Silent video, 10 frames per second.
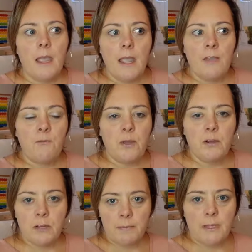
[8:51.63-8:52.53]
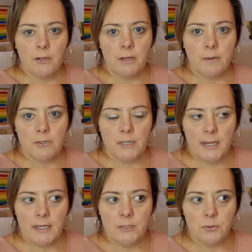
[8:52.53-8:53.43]
if we are going to be learning about
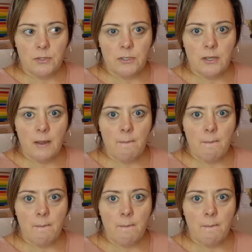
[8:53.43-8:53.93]
dinosaurs,